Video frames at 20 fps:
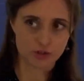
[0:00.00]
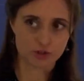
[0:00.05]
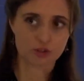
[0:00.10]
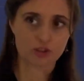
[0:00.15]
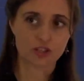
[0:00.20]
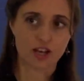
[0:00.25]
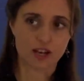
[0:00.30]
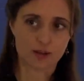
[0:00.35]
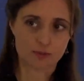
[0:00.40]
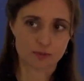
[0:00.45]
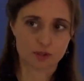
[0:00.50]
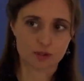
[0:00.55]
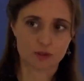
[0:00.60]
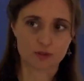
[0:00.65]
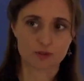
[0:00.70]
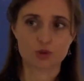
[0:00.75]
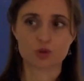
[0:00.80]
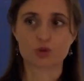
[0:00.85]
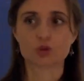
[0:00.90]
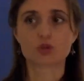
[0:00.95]
to the
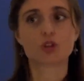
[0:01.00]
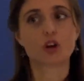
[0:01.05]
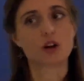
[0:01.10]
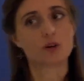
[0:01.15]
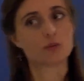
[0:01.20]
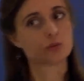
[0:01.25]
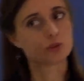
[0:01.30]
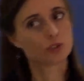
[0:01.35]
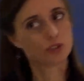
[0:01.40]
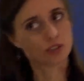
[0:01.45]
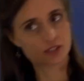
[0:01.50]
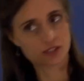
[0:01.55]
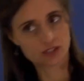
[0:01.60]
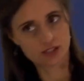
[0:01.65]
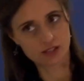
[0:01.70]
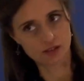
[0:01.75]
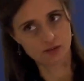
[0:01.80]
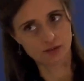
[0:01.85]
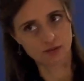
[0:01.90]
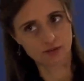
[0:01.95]
absolute truth, I'm
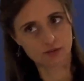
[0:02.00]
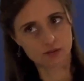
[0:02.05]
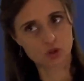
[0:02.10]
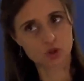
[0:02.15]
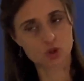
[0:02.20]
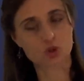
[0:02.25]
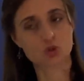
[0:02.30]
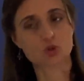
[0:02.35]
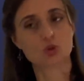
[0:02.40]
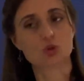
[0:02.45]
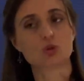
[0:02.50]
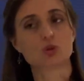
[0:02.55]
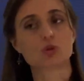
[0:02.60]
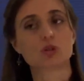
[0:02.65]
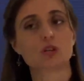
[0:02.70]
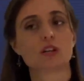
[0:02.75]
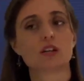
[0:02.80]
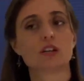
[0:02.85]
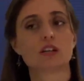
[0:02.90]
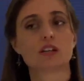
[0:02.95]
resistive
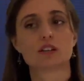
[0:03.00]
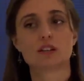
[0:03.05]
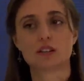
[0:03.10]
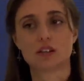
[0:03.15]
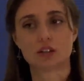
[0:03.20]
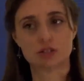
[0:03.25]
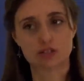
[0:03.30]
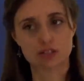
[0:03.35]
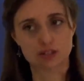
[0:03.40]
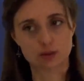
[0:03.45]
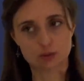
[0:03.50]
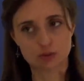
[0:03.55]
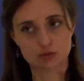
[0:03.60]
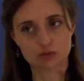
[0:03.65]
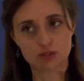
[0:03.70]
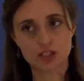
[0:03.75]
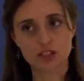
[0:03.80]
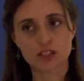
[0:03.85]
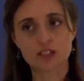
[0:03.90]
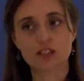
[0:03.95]
to the concept
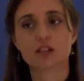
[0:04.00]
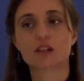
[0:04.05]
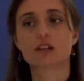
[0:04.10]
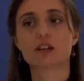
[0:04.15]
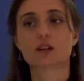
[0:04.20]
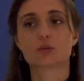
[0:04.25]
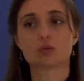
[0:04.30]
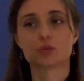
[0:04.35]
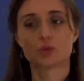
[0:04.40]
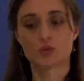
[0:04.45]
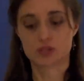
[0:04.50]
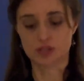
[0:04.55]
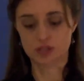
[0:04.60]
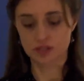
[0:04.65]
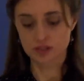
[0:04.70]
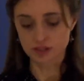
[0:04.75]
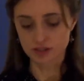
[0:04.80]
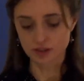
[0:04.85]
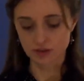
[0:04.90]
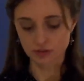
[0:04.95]
of sin, and I'm
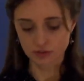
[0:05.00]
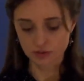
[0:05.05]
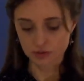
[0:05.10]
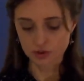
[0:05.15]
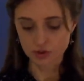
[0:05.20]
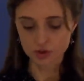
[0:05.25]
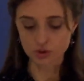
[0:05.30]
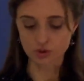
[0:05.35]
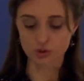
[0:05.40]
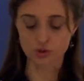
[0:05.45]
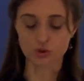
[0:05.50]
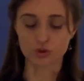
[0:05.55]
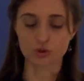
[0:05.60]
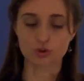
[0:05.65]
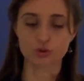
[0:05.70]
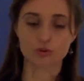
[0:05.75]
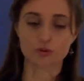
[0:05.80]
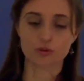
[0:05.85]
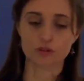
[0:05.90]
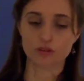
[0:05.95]
resistive
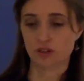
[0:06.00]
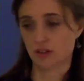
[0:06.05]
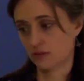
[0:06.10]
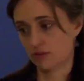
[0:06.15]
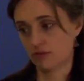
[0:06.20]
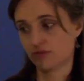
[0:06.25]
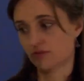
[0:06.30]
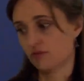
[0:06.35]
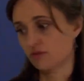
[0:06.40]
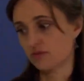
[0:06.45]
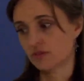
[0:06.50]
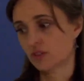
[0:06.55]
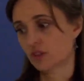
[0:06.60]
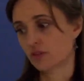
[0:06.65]
to the